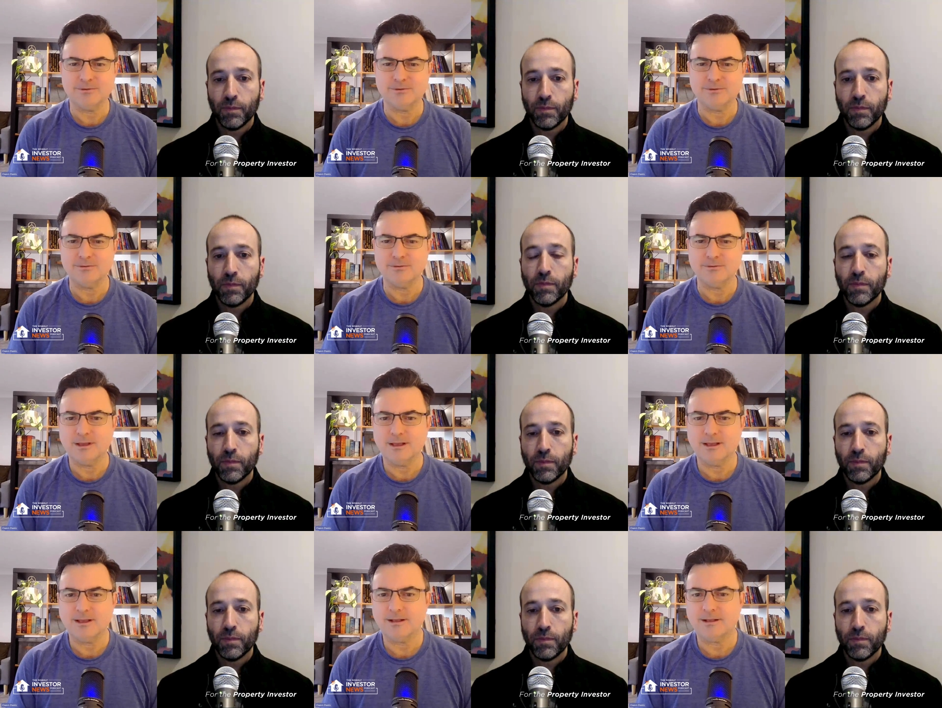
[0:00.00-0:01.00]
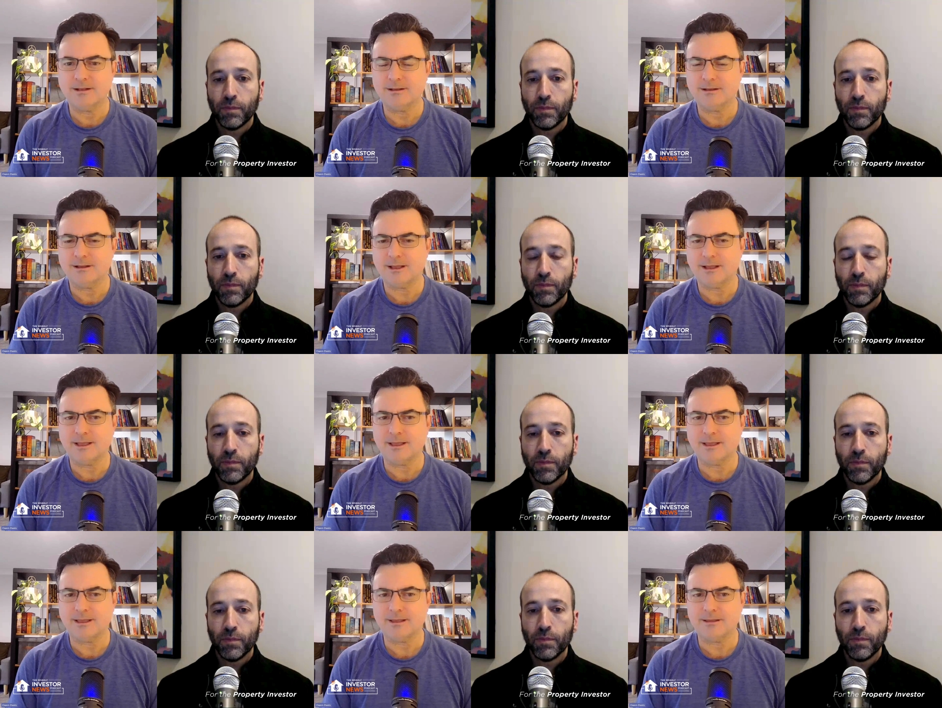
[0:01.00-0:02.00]
Speaker 1: if you uh,
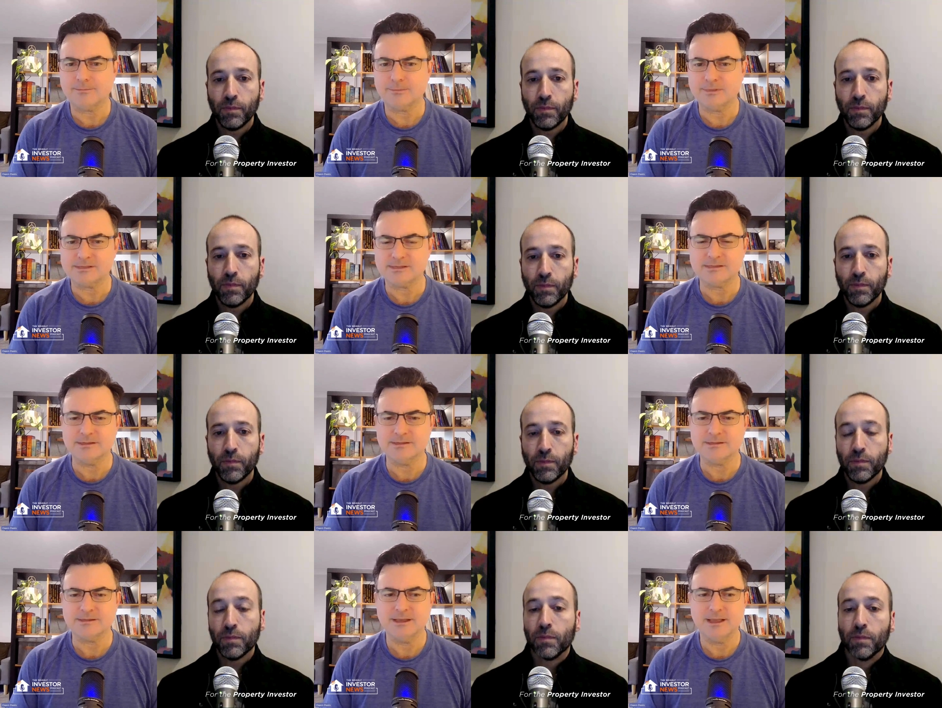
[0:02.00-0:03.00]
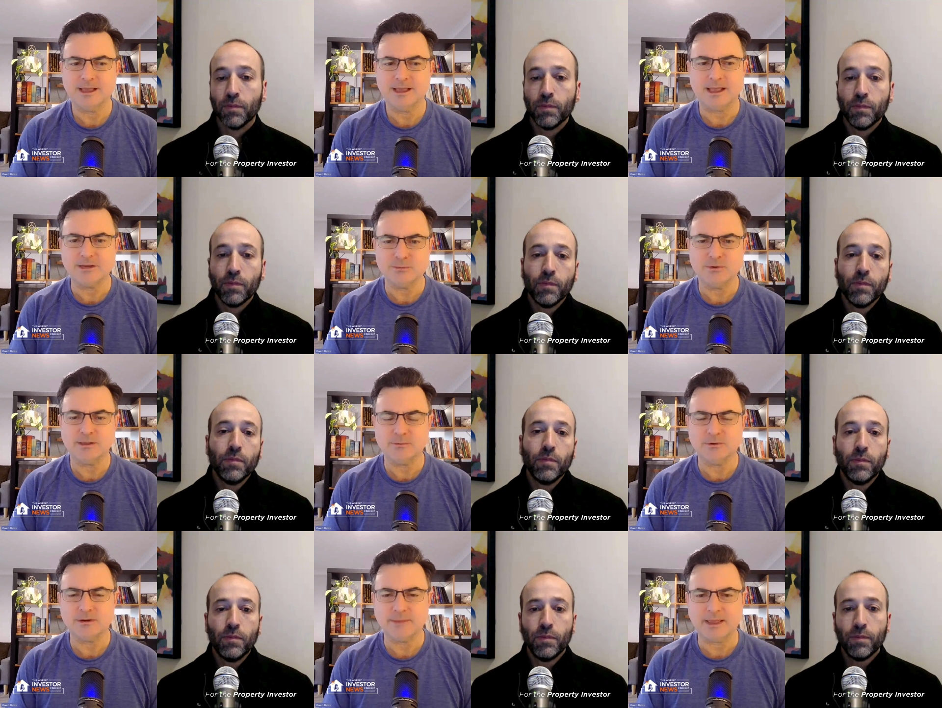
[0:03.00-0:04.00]
are persistent
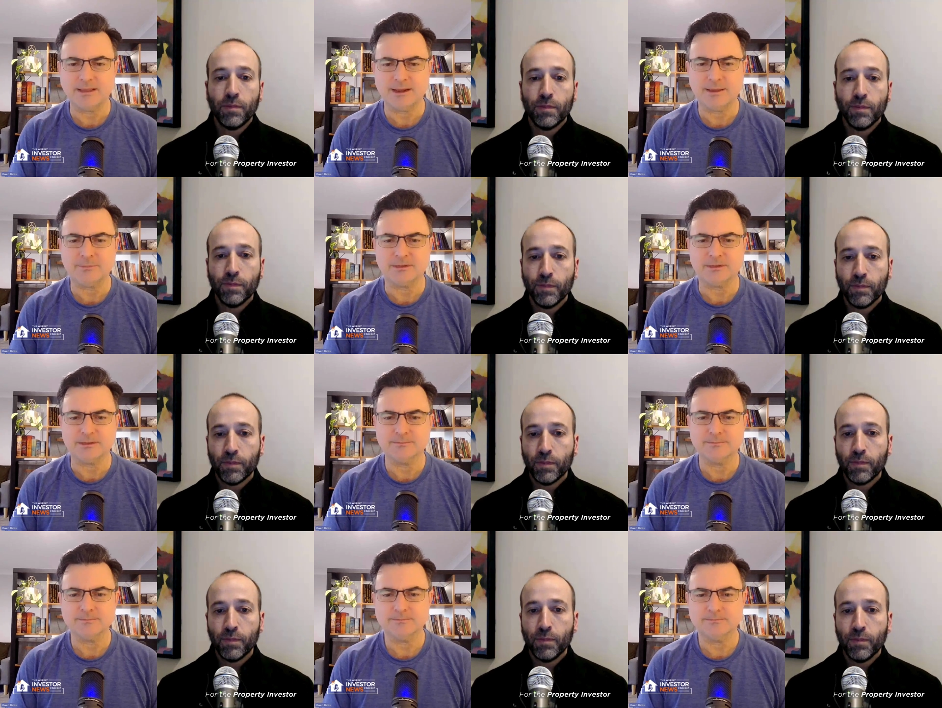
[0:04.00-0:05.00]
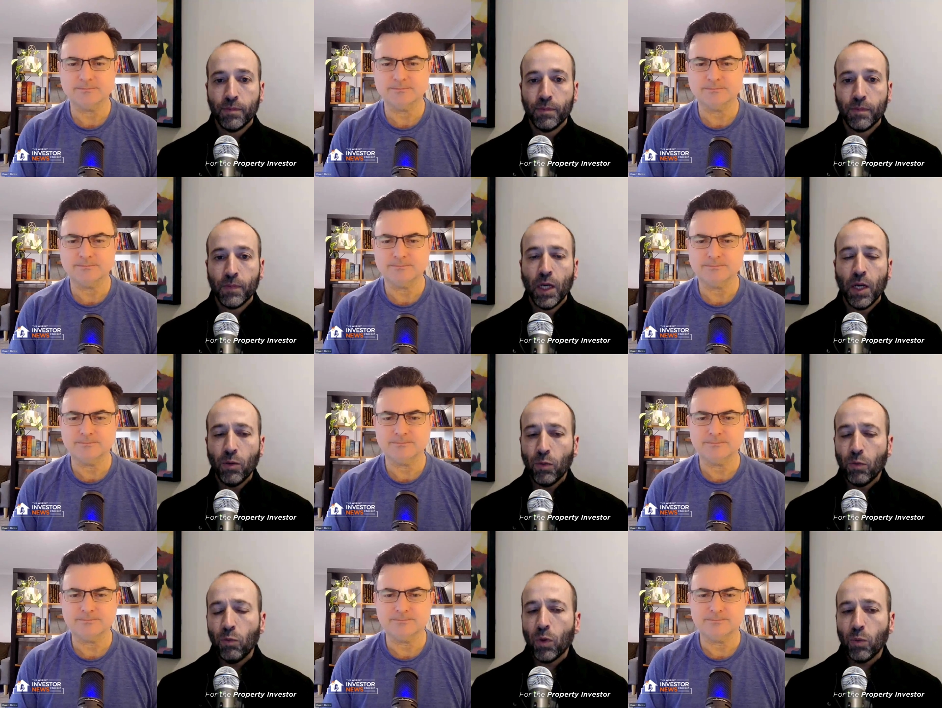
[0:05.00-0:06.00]
and you really want to make it happen.
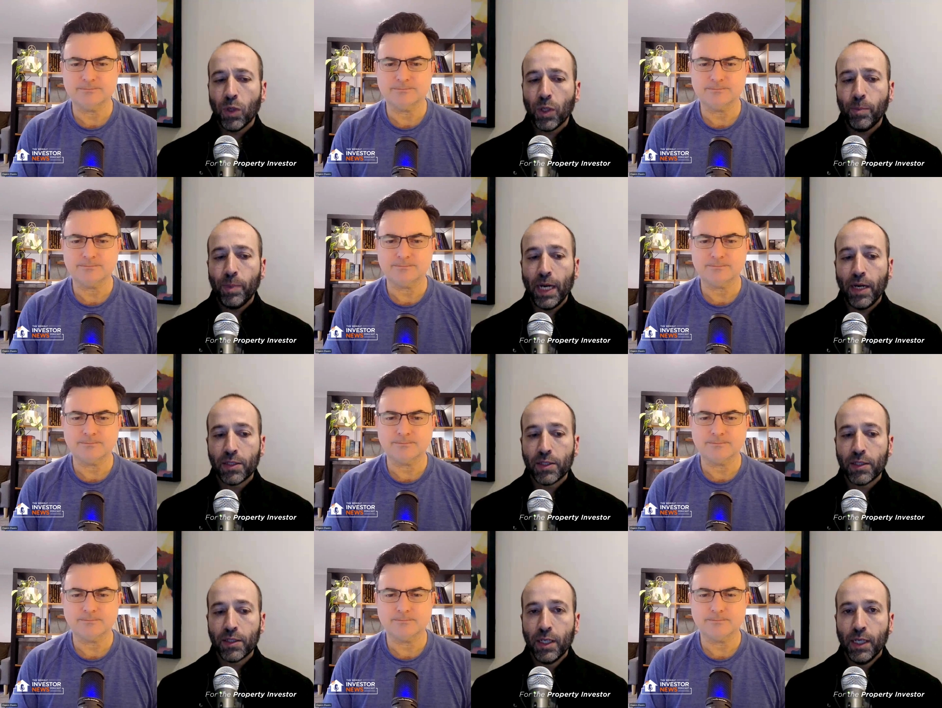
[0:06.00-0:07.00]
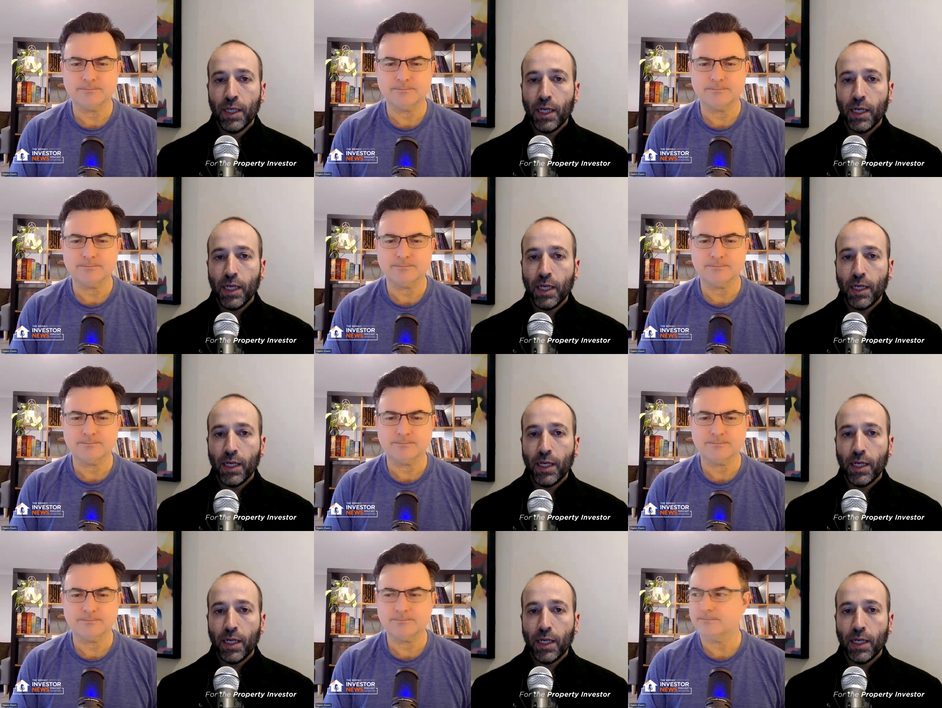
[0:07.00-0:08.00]
Speaker 2: What, what about
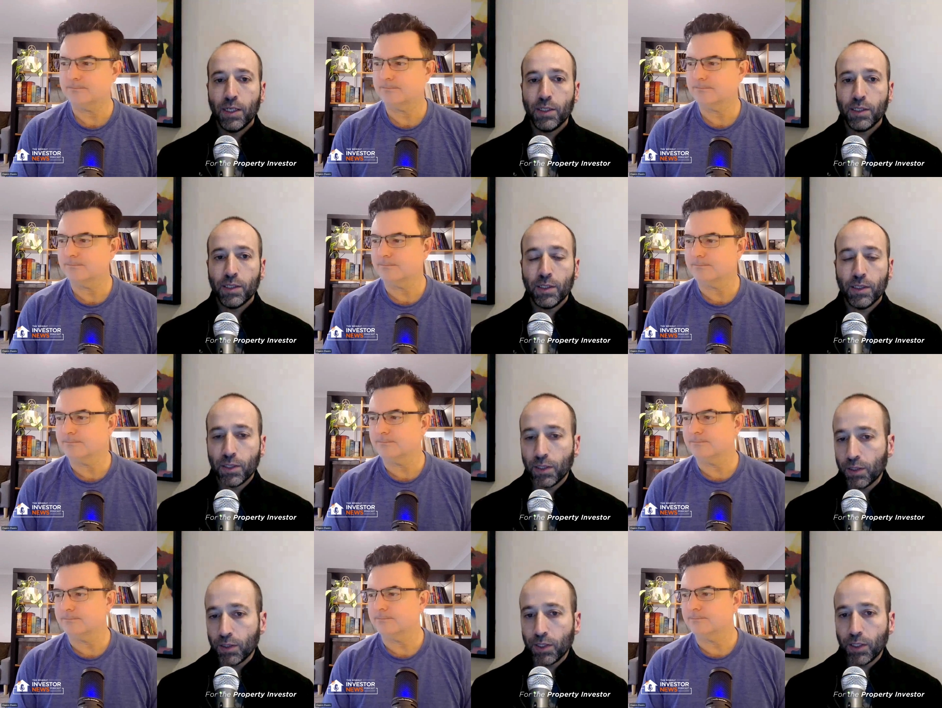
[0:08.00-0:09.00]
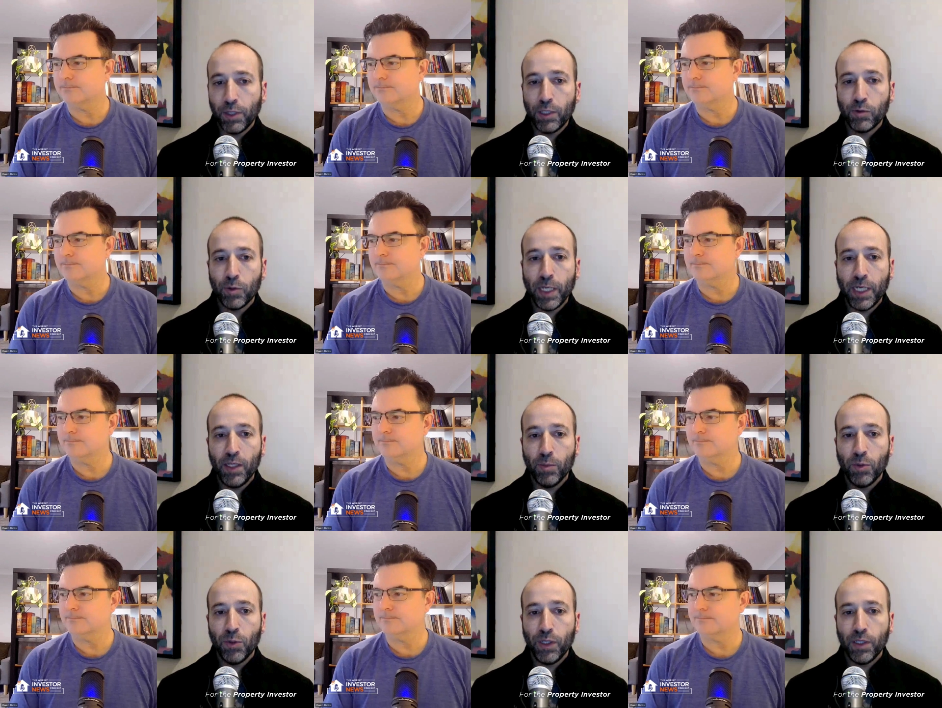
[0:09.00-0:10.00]
uh, so, so the Greens were
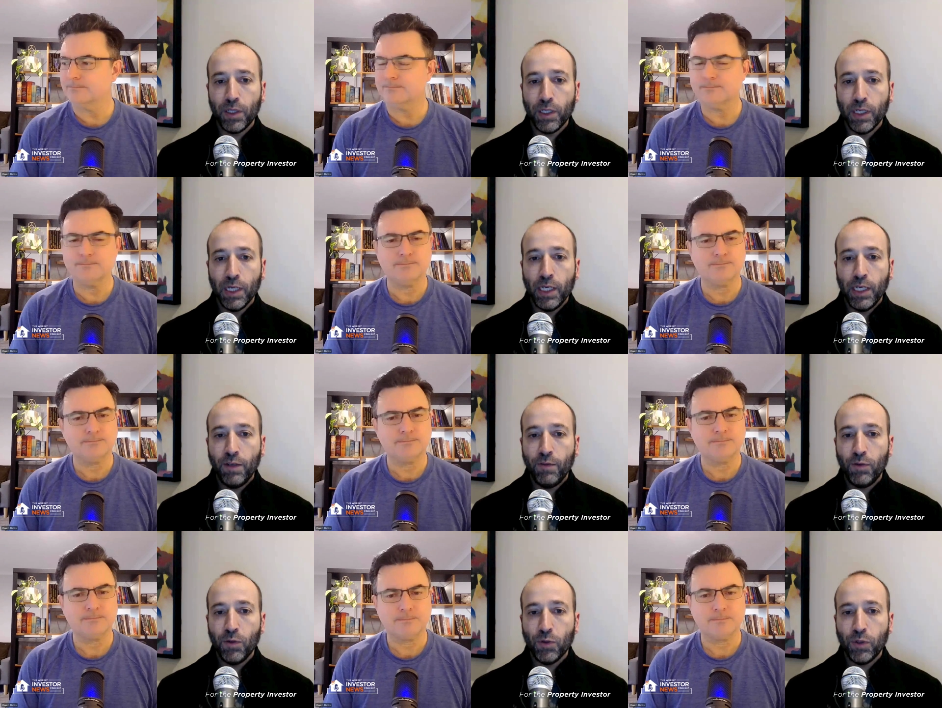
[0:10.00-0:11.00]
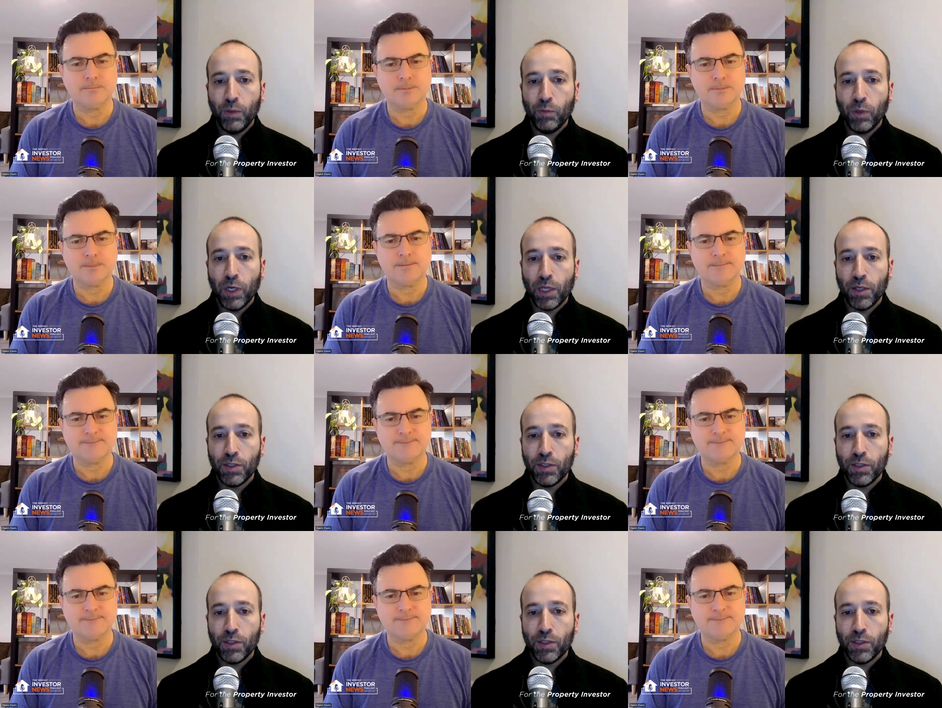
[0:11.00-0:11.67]
making the point that if you're in one of